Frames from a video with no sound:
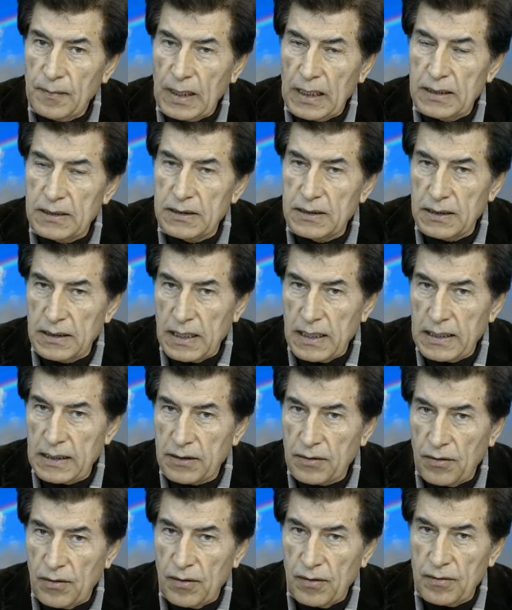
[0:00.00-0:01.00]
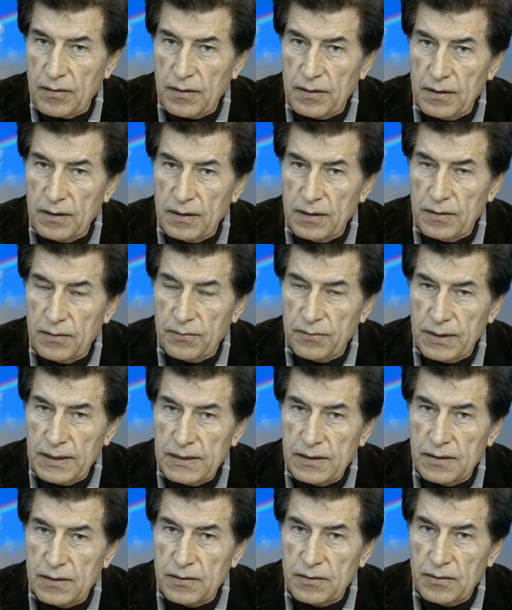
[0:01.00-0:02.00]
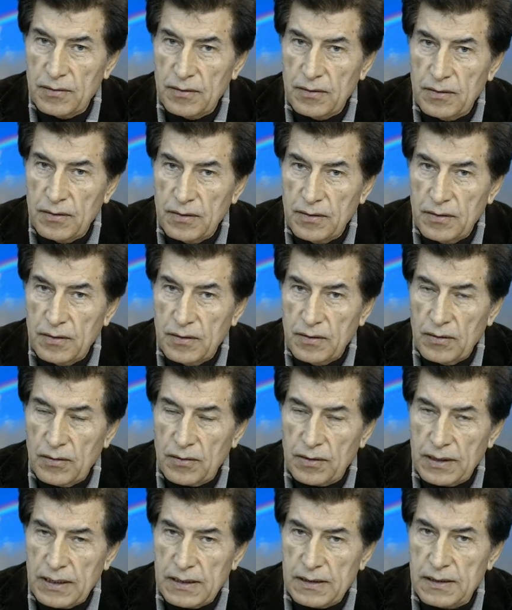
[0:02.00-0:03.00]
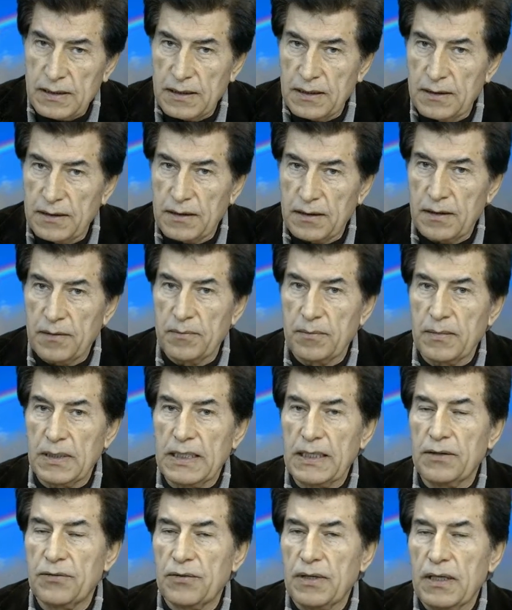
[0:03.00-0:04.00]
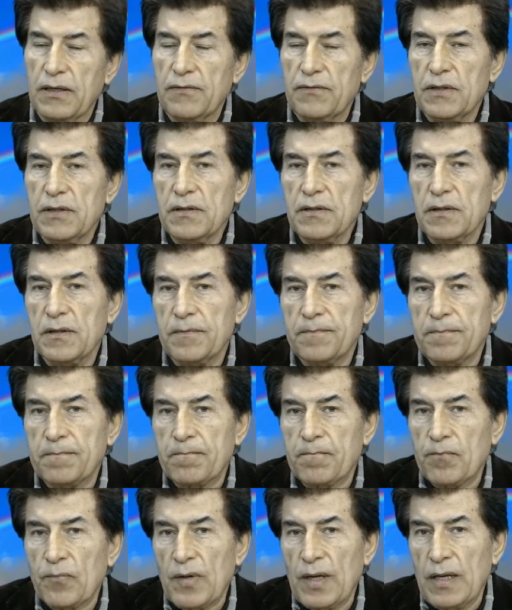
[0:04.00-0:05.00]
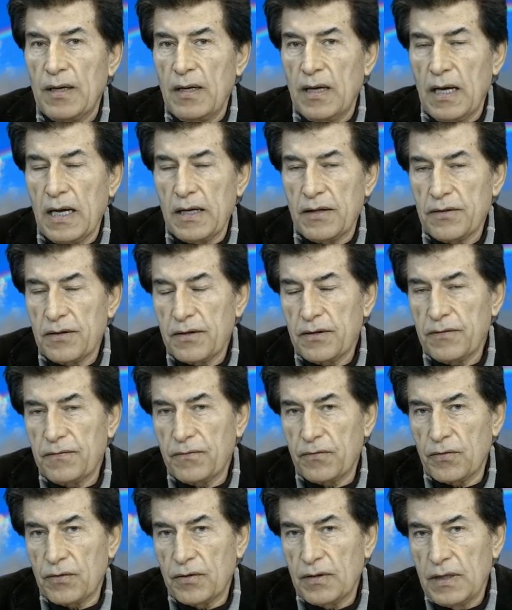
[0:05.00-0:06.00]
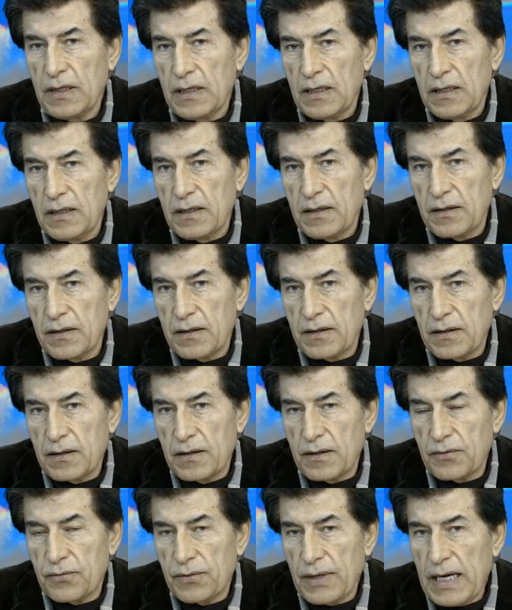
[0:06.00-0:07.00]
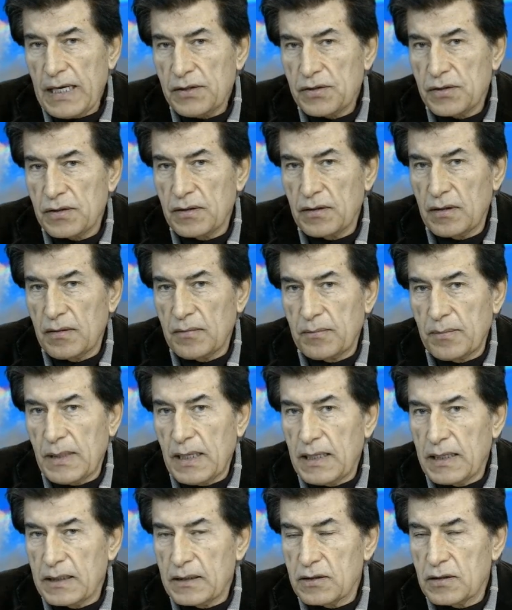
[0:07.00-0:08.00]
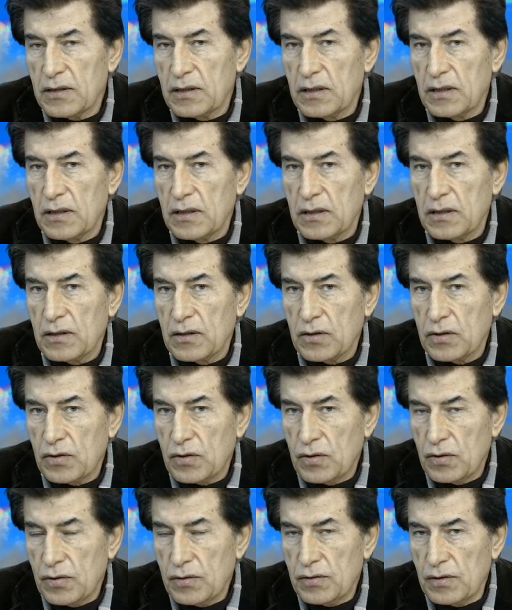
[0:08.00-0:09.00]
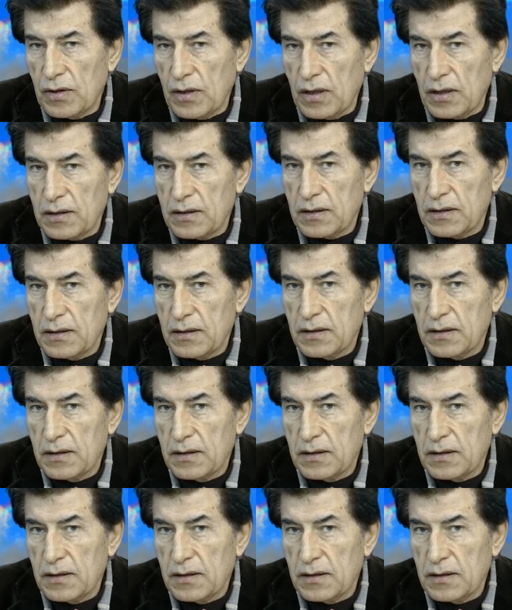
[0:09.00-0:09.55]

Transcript: denying all the rest or considering them irrelevant. And therefore, the rational mind could not